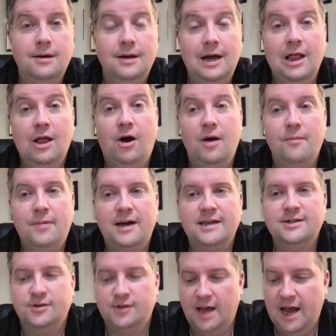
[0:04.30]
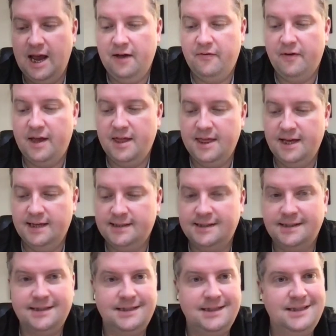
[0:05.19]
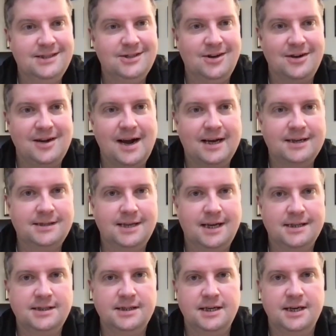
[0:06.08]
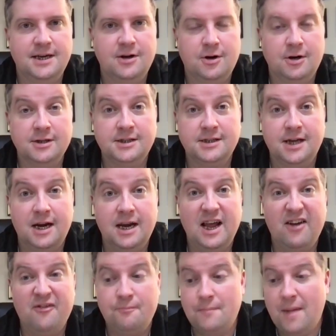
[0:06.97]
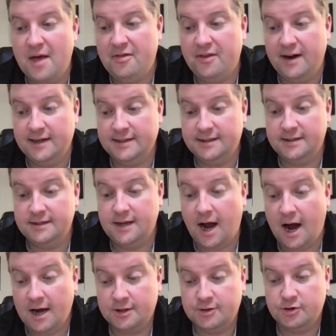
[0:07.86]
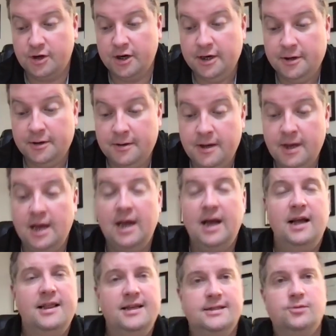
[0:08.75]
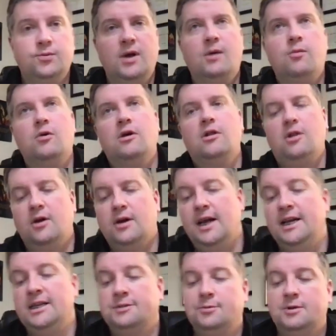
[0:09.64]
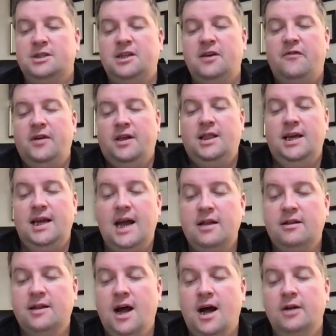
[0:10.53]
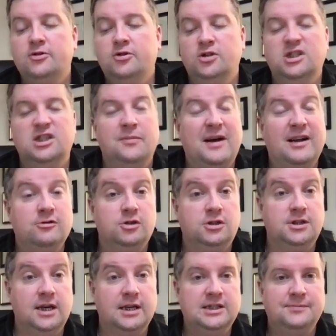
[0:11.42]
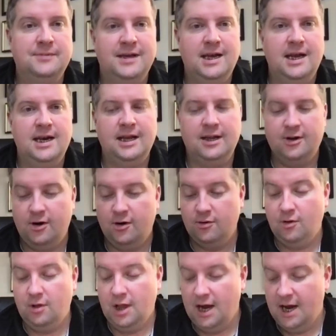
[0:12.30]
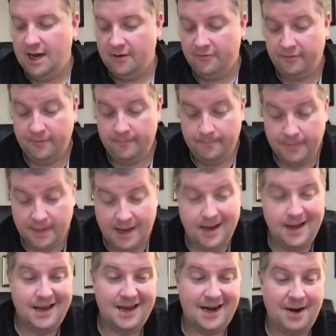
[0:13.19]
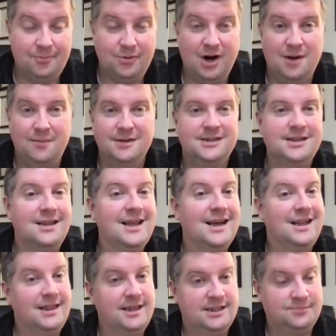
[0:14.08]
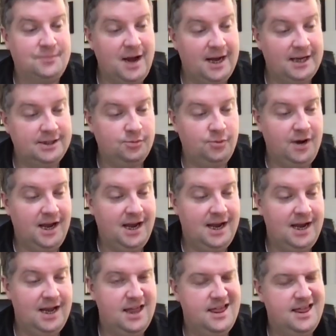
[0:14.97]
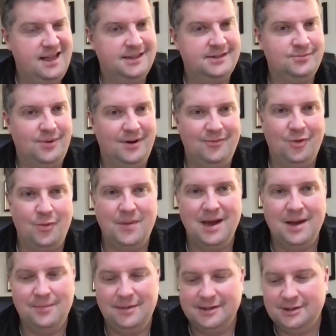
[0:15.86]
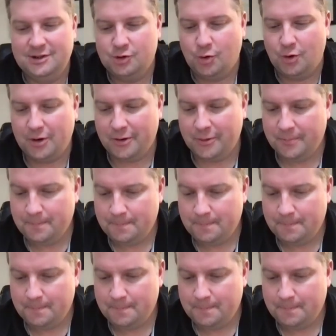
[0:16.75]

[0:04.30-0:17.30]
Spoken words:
Hello, I'm Pastor Dave, and this is our next session in our study of Methodist doctrine. This week, we're looking specifically at doctrines about judgment and eternal life, and I promise, unlike this past week, this one will be a bit shorter.